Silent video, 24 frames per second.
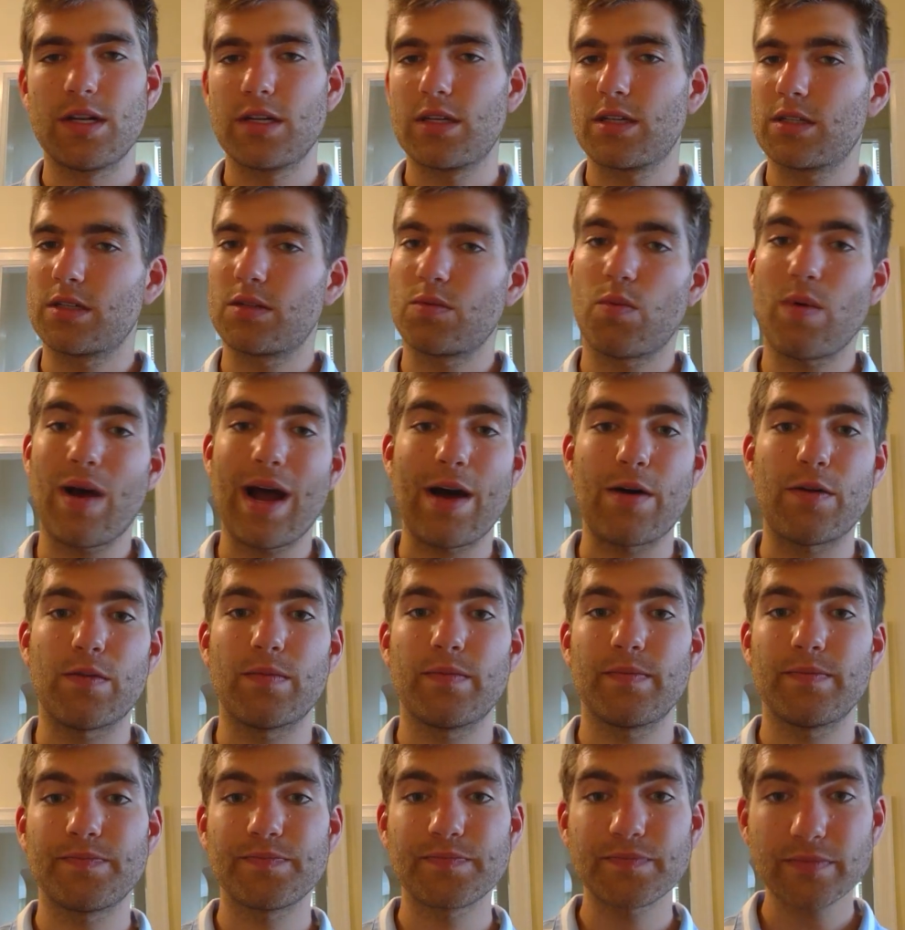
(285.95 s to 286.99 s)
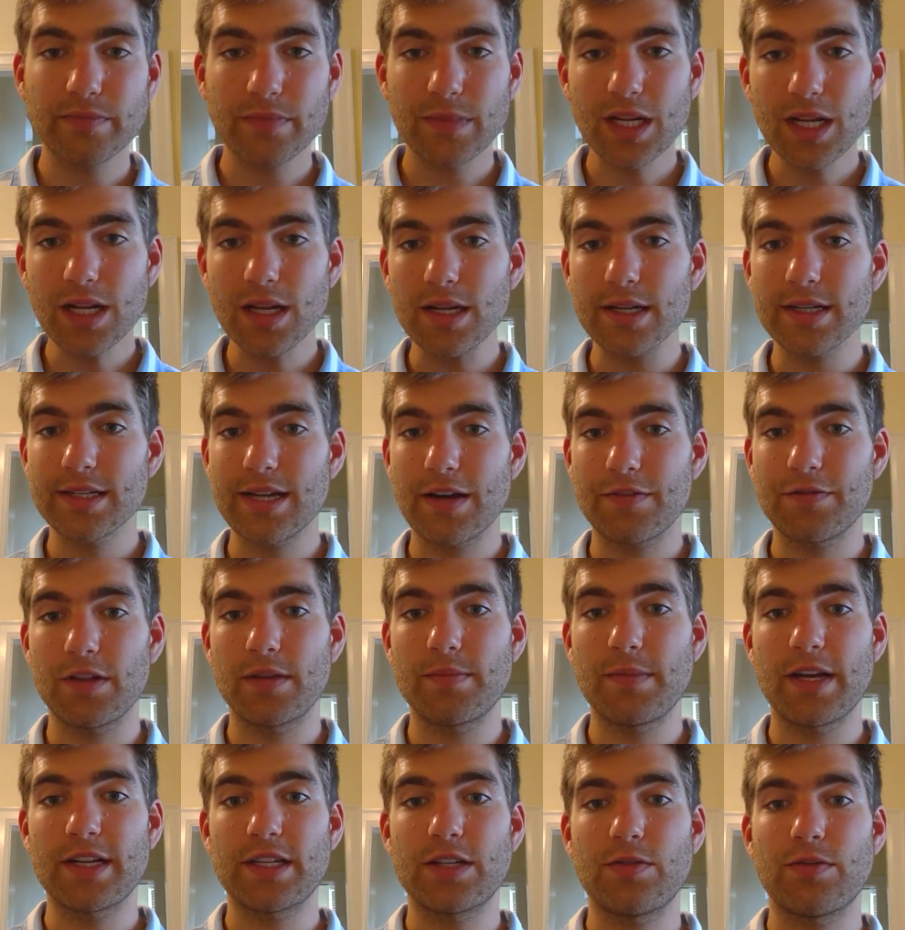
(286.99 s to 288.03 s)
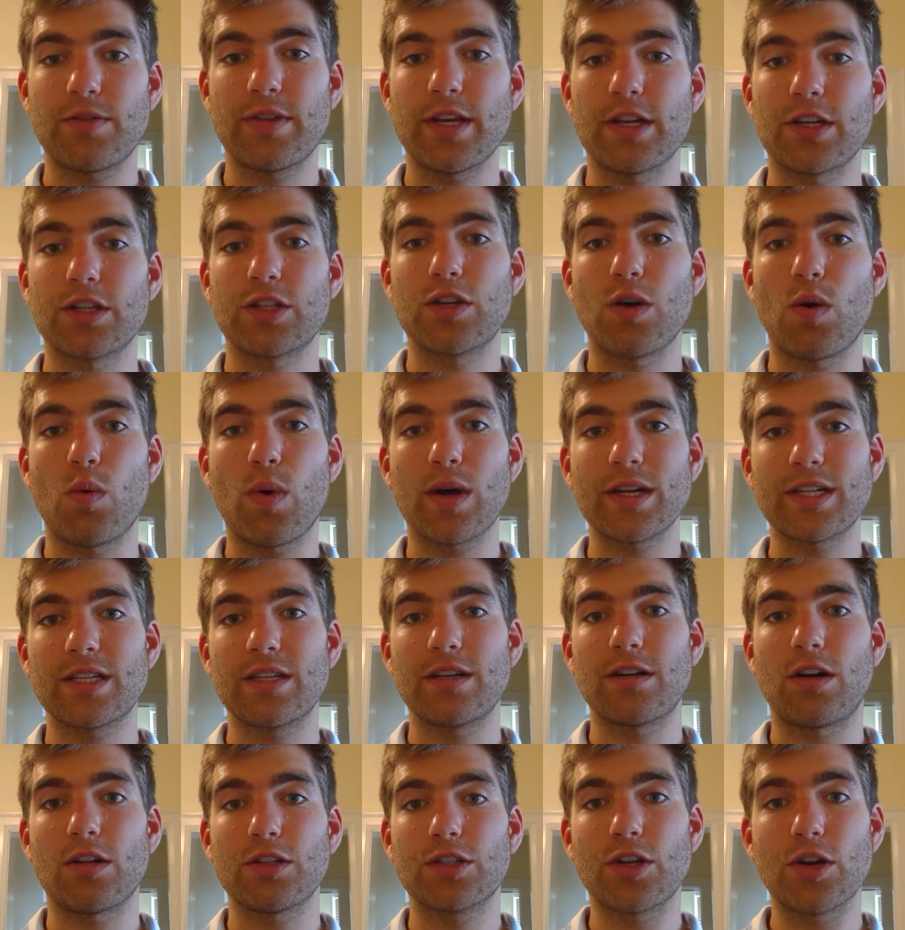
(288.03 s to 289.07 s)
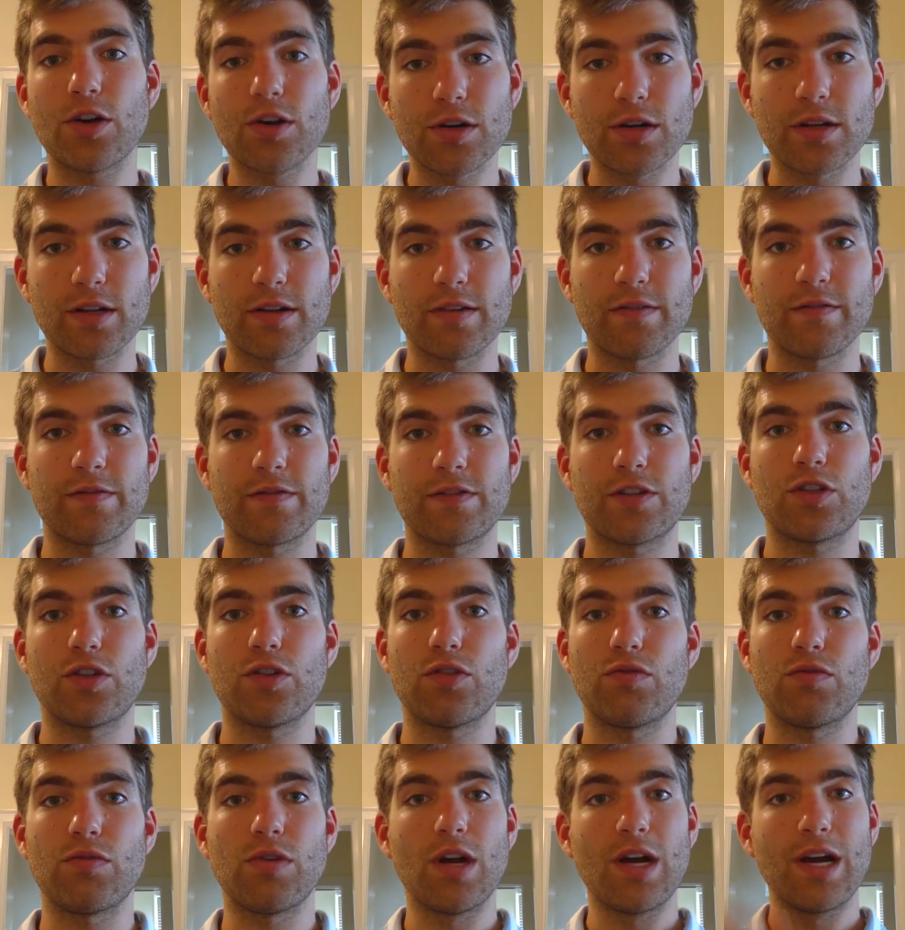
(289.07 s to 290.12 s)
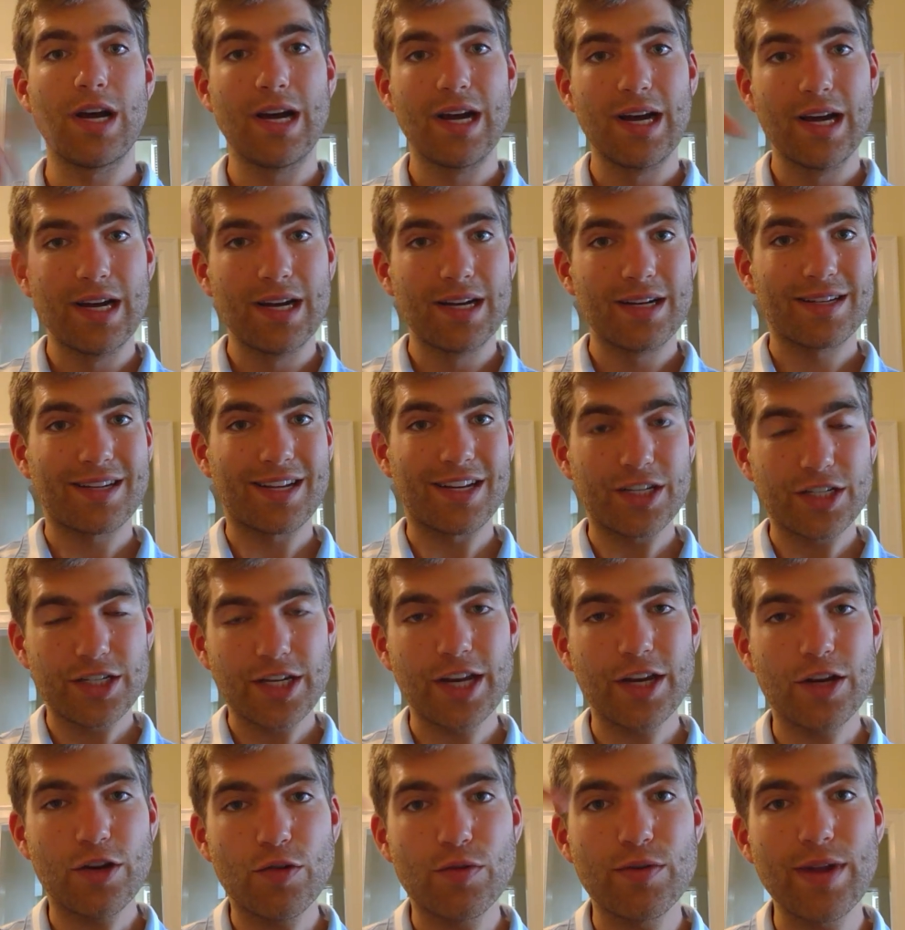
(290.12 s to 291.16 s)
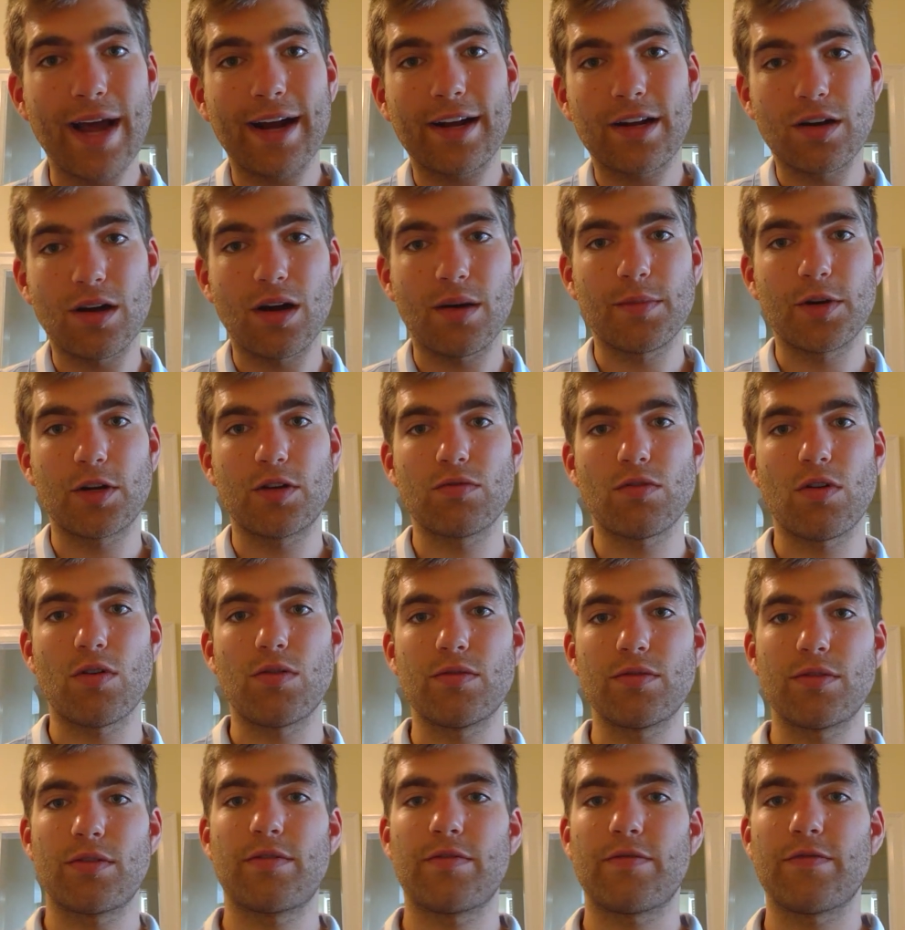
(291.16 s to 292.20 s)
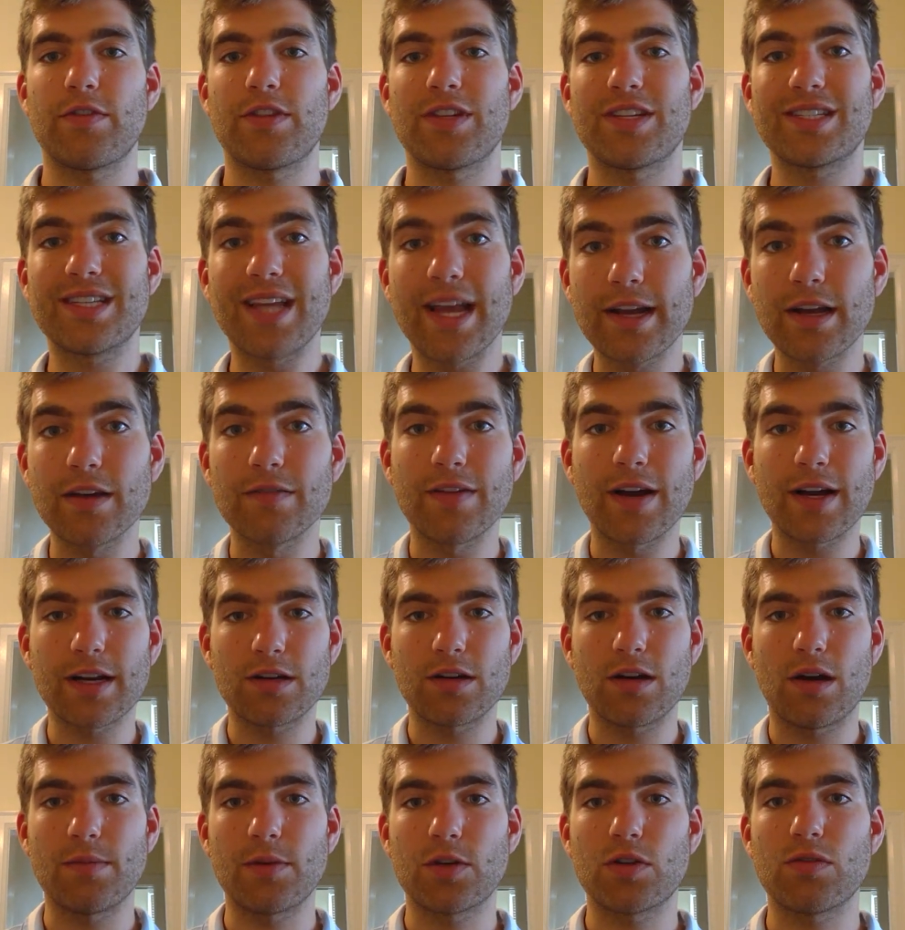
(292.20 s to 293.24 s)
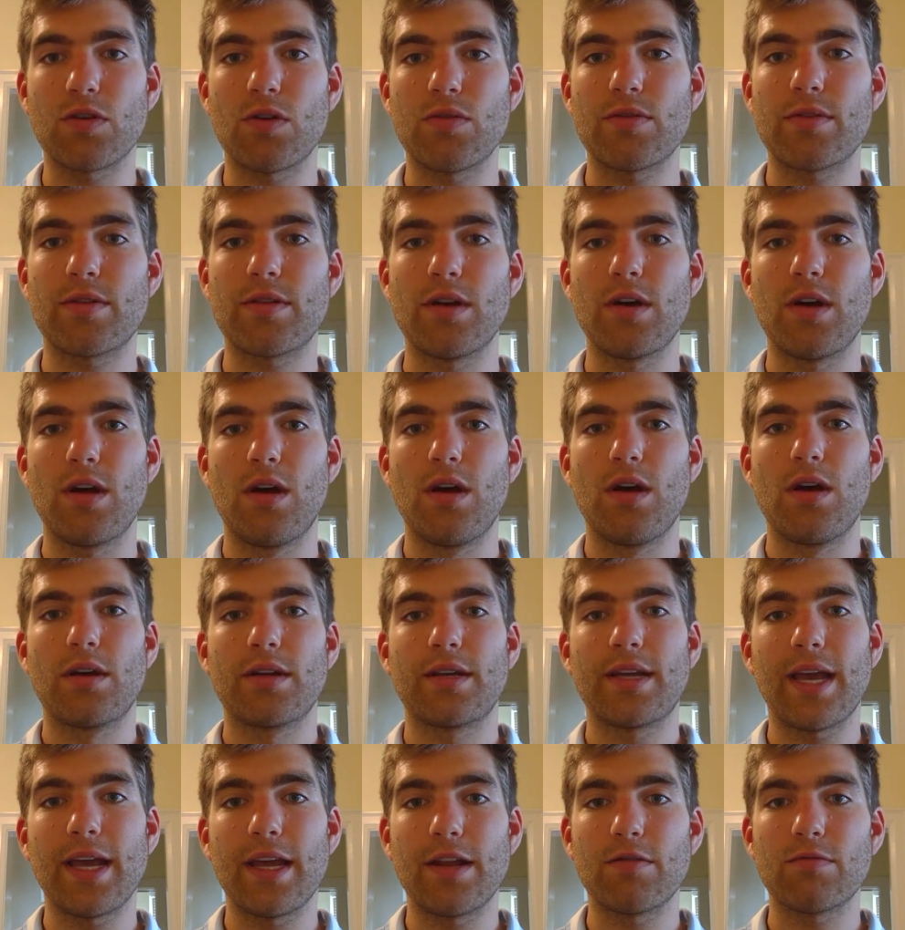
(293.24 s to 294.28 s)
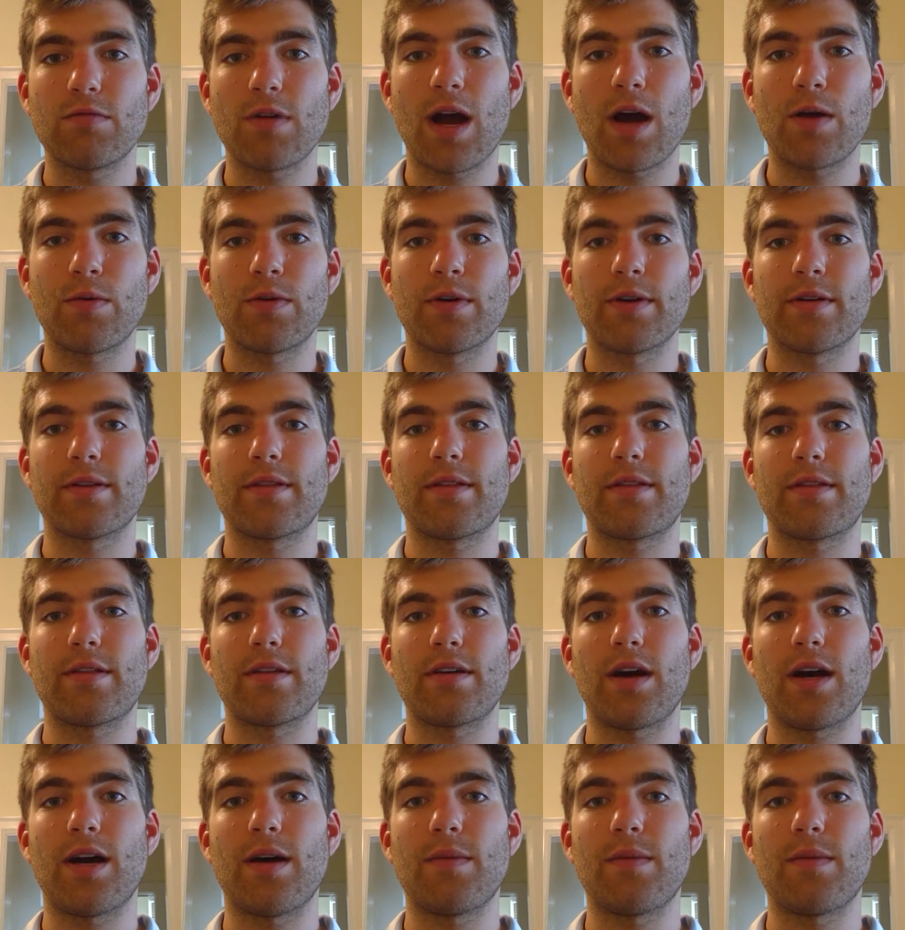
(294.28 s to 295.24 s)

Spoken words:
Just wow, definitely makes you think. So what's an alternative to continued economic growth for the sake of economic growth? Kate Raworth